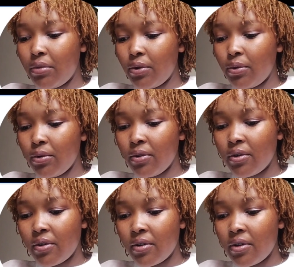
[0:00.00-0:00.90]
blue
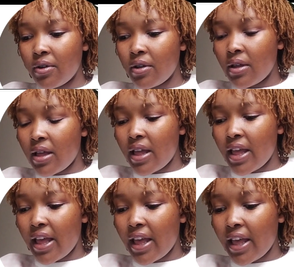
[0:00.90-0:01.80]

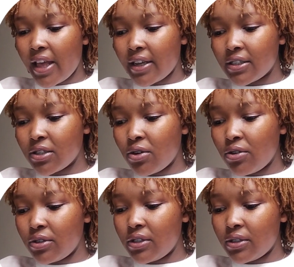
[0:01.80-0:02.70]
hex
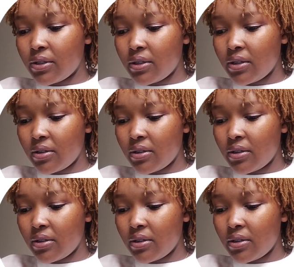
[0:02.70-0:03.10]
codes.